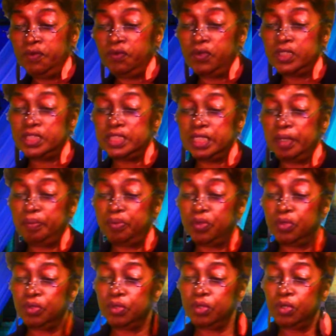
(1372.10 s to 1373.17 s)
For
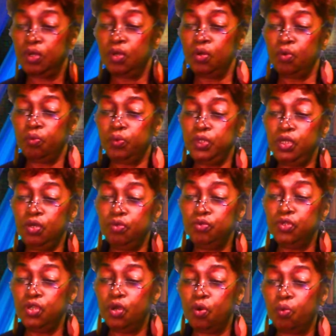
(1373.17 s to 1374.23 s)
example, we
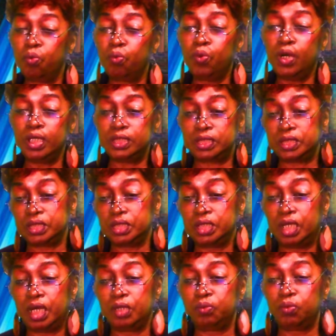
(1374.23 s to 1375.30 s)
don't know what
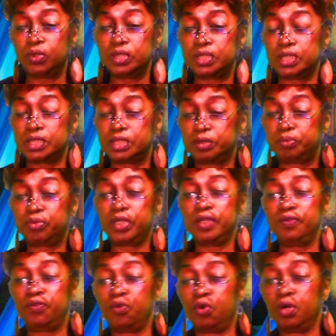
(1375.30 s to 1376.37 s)
God wants us to pray
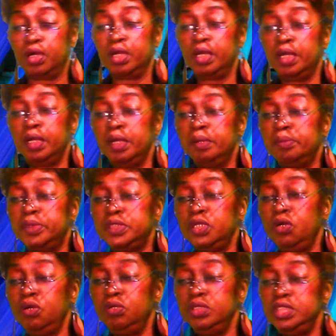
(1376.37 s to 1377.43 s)
for, but
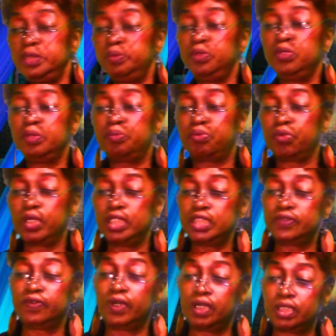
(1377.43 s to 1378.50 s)
the Holy Spirit
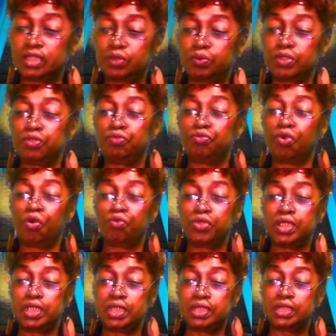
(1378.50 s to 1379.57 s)
prays for us with
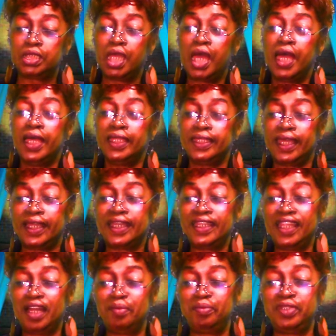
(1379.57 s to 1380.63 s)
groanings that
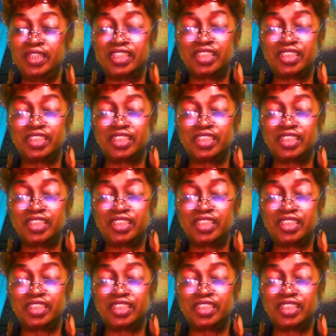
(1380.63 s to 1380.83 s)
cannot be